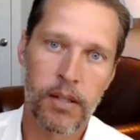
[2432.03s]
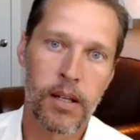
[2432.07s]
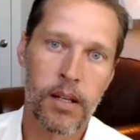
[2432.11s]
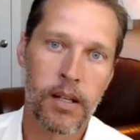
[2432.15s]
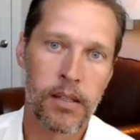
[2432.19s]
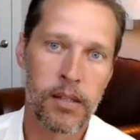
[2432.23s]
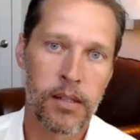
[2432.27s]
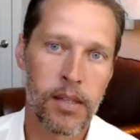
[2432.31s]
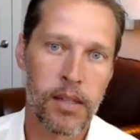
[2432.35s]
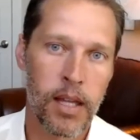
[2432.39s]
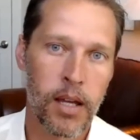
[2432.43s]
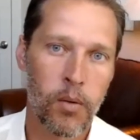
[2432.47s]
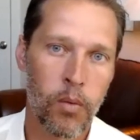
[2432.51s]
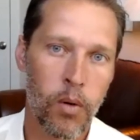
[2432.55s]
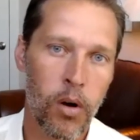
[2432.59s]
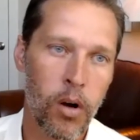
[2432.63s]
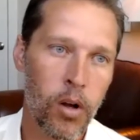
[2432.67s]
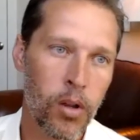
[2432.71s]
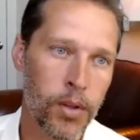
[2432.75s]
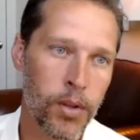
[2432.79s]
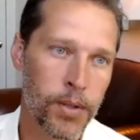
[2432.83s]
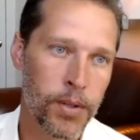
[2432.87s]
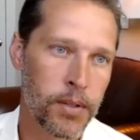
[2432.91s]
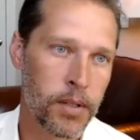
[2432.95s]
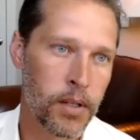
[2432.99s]
It's that
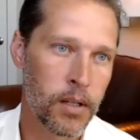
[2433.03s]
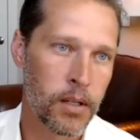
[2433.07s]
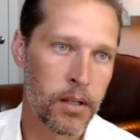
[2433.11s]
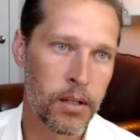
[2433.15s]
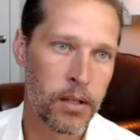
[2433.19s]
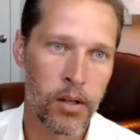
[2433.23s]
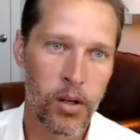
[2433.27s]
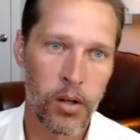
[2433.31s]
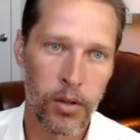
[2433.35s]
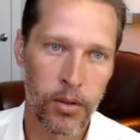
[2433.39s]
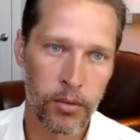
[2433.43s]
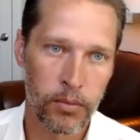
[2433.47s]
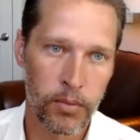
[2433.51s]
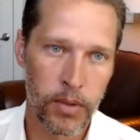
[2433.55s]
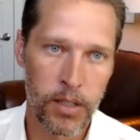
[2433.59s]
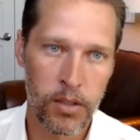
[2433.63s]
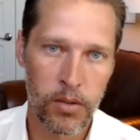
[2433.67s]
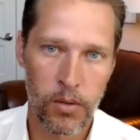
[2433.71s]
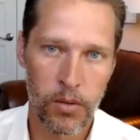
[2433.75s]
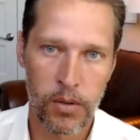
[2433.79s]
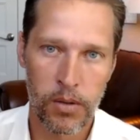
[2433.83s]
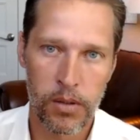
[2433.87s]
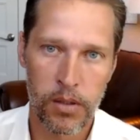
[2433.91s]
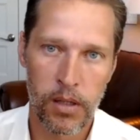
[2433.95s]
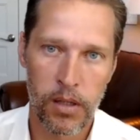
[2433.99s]
all of a sudden all the
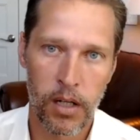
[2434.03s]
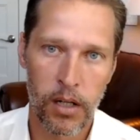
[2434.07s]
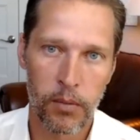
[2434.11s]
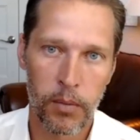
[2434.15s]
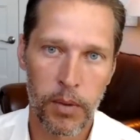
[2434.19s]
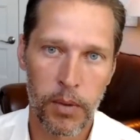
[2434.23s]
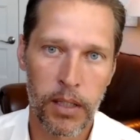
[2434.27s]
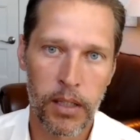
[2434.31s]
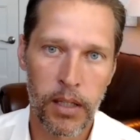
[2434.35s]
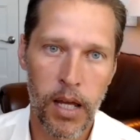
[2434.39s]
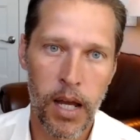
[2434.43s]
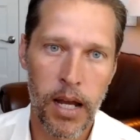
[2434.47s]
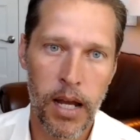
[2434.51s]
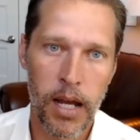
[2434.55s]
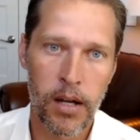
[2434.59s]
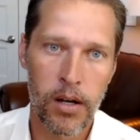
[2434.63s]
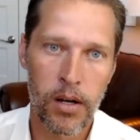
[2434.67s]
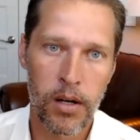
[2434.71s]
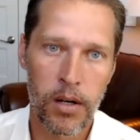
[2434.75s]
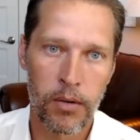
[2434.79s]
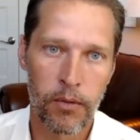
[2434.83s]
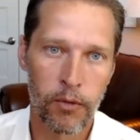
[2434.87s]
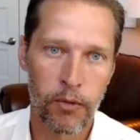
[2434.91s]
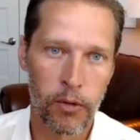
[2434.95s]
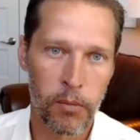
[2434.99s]
resources that I rely
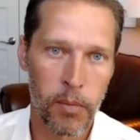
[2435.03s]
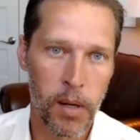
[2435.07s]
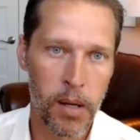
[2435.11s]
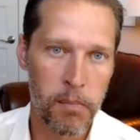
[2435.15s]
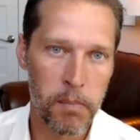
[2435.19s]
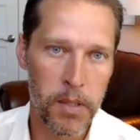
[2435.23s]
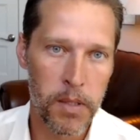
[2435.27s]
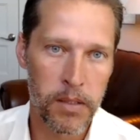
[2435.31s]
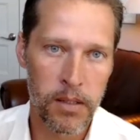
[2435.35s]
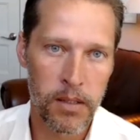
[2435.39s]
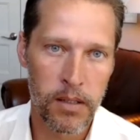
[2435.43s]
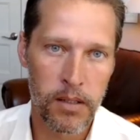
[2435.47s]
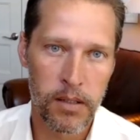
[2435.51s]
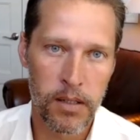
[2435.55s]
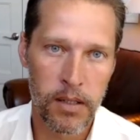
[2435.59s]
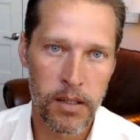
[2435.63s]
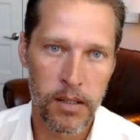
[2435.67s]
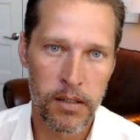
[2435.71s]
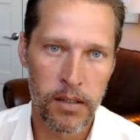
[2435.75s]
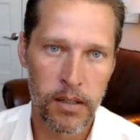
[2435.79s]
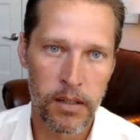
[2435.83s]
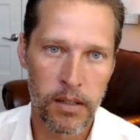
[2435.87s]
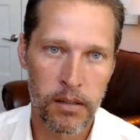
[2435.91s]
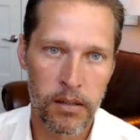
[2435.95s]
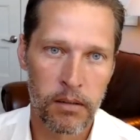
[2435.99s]
on for my busy
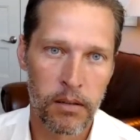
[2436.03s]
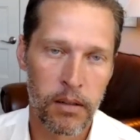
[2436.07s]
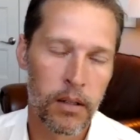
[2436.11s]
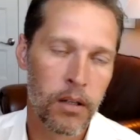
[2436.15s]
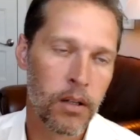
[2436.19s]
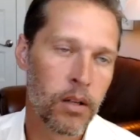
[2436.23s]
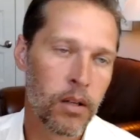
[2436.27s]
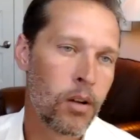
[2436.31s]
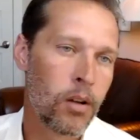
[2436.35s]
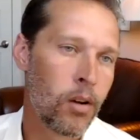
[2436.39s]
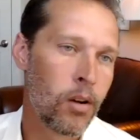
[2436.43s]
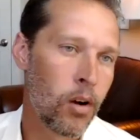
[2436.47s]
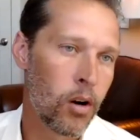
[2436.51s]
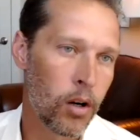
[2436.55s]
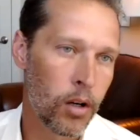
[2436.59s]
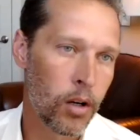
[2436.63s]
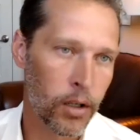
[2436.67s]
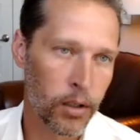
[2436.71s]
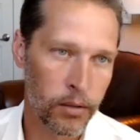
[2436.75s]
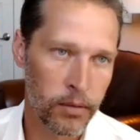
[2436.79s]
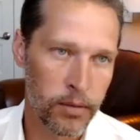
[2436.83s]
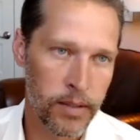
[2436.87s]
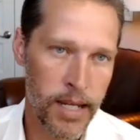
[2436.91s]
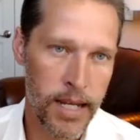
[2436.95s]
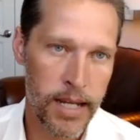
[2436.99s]
season
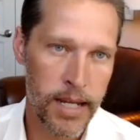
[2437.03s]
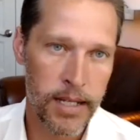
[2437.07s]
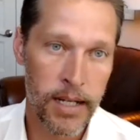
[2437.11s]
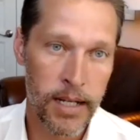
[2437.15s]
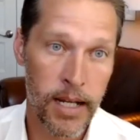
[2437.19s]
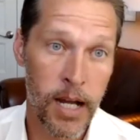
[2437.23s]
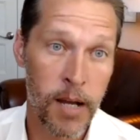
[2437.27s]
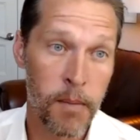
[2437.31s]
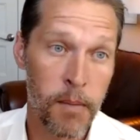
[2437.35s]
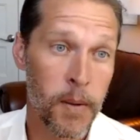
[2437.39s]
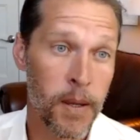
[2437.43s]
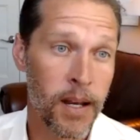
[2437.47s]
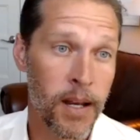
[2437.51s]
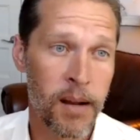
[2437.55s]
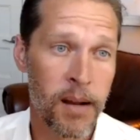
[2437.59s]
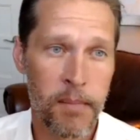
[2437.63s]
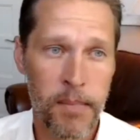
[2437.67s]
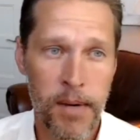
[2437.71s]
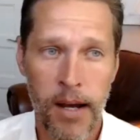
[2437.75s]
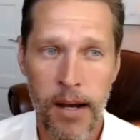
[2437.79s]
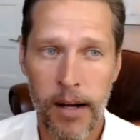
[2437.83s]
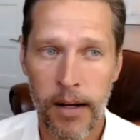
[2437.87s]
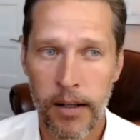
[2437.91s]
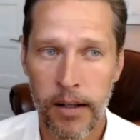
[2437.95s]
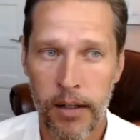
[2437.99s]
are taken up, and I'm
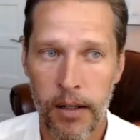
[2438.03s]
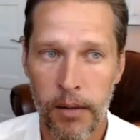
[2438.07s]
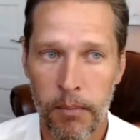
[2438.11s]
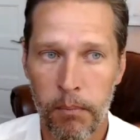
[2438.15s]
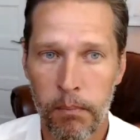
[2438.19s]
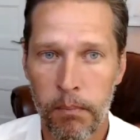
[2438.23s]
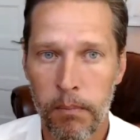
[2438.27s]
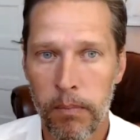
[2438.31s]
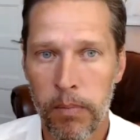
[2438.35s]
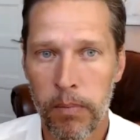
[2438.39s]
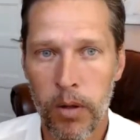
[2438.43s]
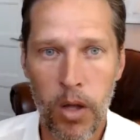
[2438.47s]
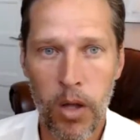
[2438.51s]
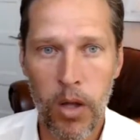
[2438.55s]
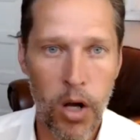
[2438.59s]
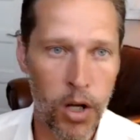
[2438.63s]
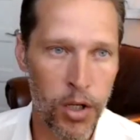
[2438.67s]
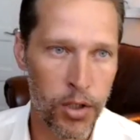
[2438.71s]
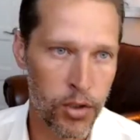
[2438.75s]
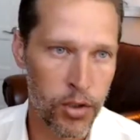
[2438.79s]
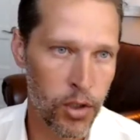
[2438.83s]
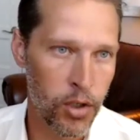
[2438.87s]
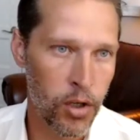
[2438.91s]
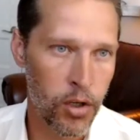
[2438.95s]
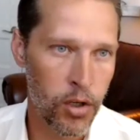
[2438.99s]
not going to
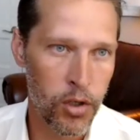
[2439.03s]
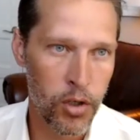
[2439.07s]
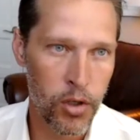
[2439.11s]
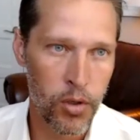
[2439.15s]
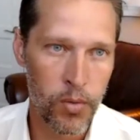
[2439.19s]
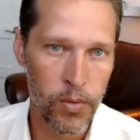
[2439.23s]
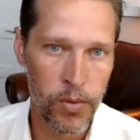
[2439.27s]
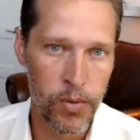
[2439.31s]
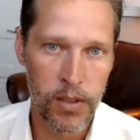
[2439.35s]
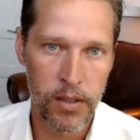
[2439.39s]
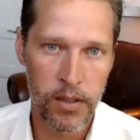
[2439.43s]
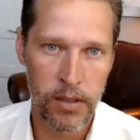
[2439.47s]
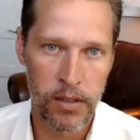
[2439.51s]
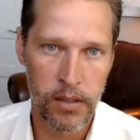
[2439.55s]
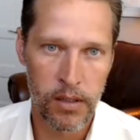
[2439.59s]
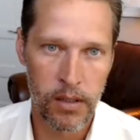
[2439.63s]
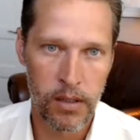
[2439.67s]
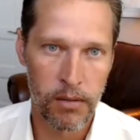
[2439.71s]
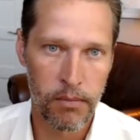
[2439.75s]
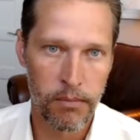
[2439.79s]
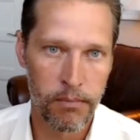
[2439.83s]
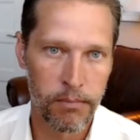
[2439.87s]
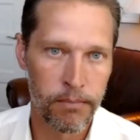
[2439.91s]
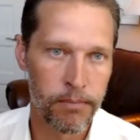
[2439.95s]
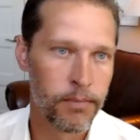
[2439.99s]
launch a new
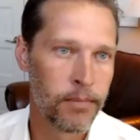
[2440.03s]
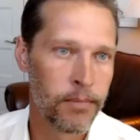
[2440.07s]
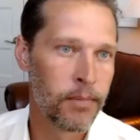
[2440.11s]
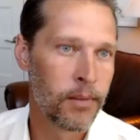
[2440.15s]
system